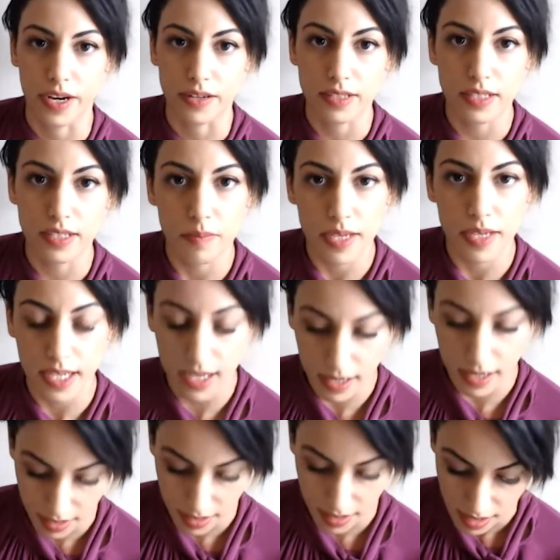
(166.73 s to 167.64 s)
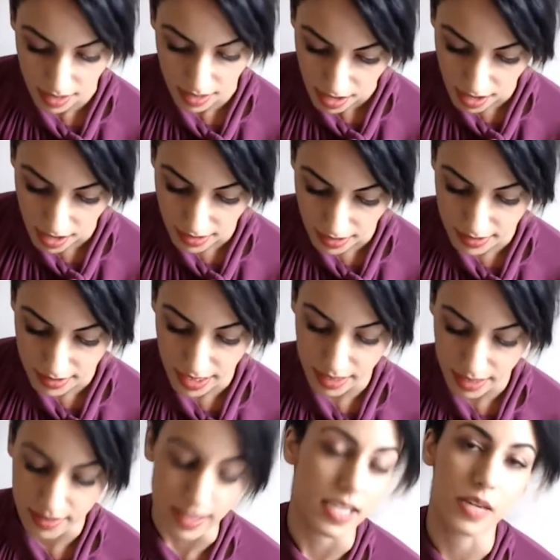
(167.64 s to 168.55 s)
Affairs Committee,
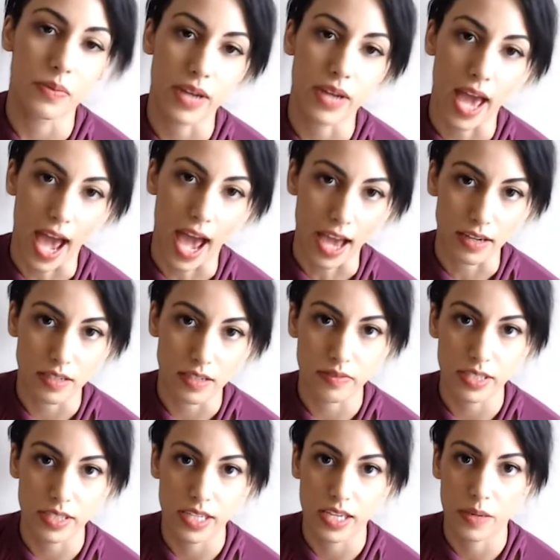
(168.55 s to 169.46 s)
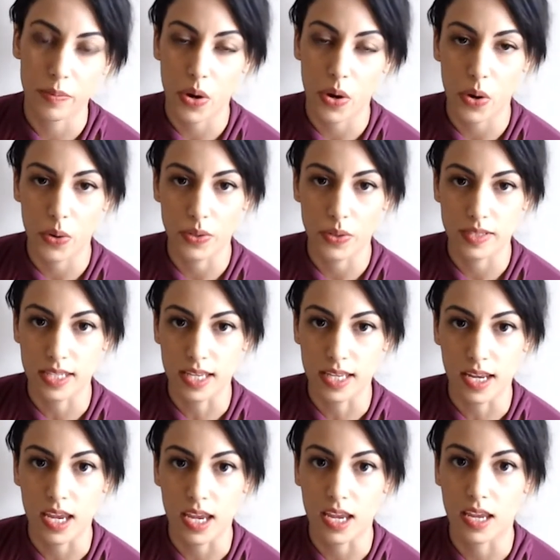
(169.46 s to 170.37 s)
stated that he would actively oppose
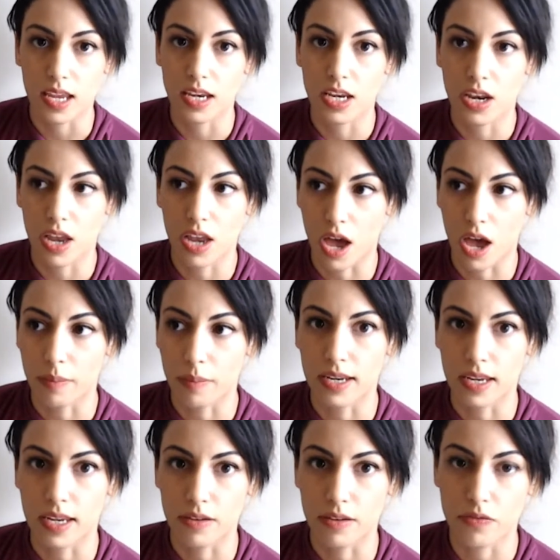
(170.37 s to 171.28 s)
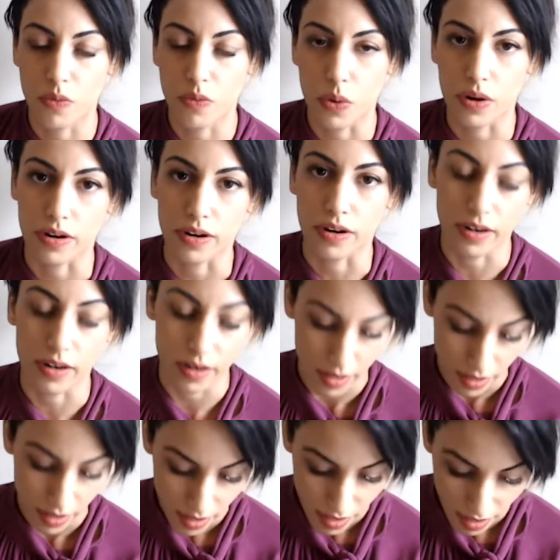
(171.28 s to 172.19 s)
any nominee for
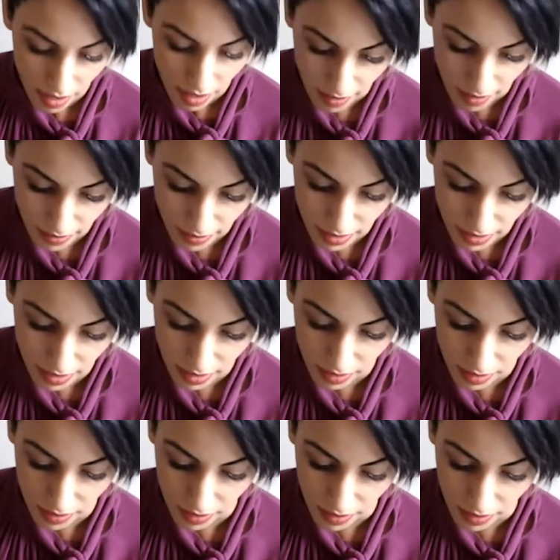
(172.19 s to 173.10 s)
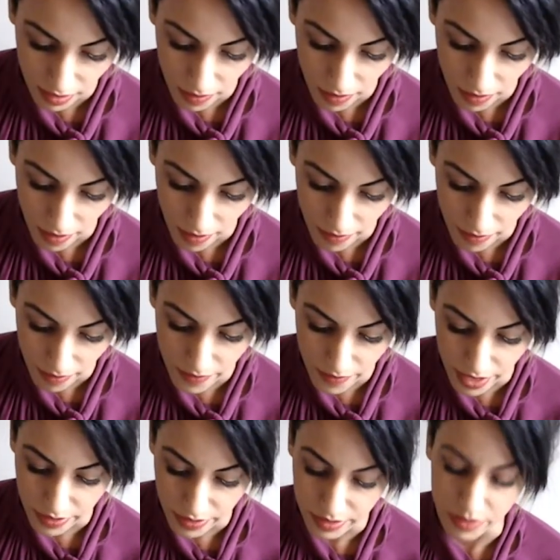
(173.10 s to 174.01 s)
the
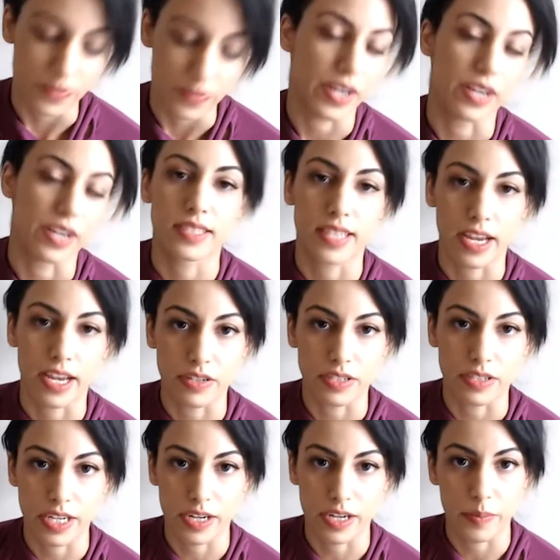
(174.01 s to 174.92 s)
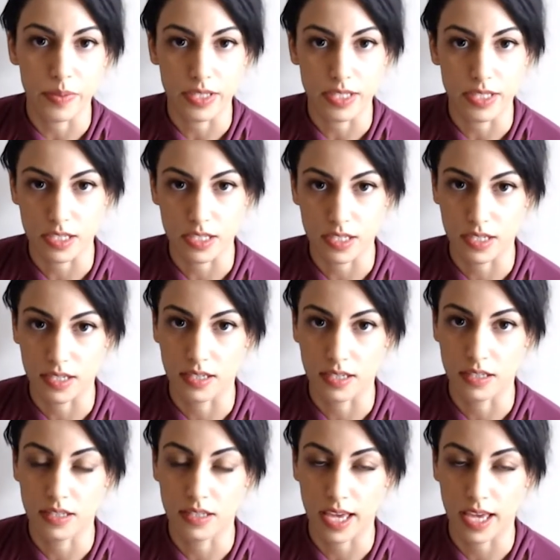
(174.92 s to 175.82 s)
Veterans Affairs Secretary
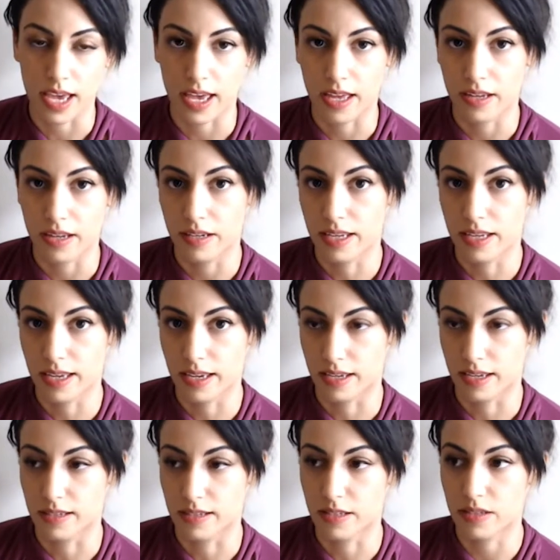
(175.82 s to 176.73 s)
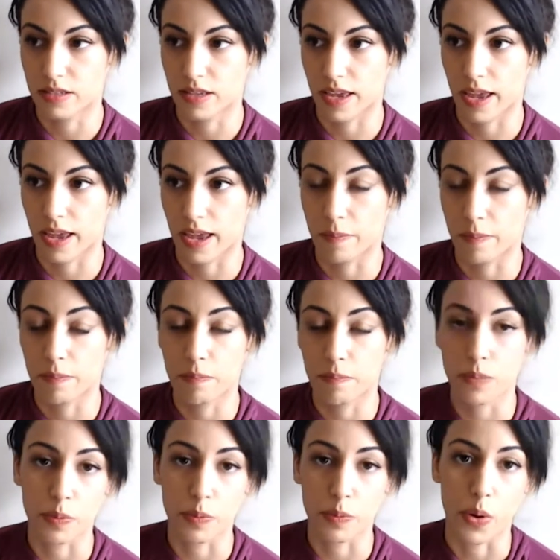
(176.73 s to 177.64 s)
position that is a
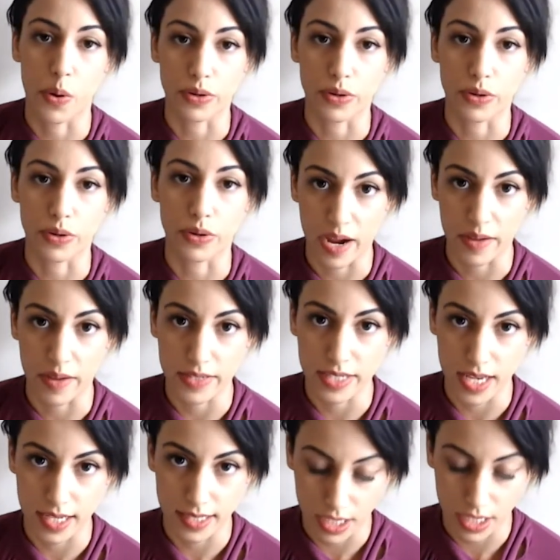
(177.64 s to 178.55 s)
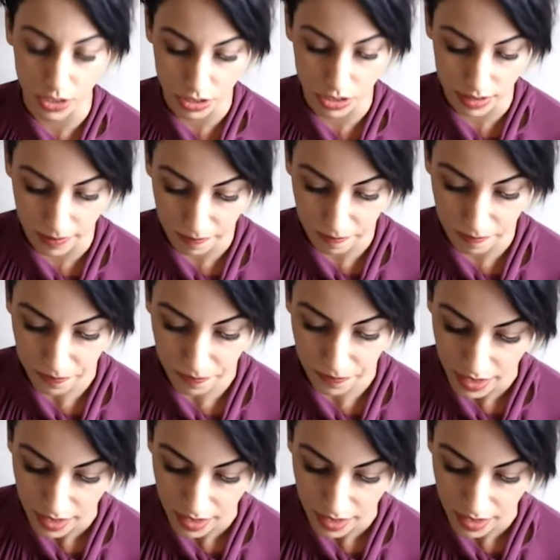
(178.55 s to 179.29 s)
proponent of privatization.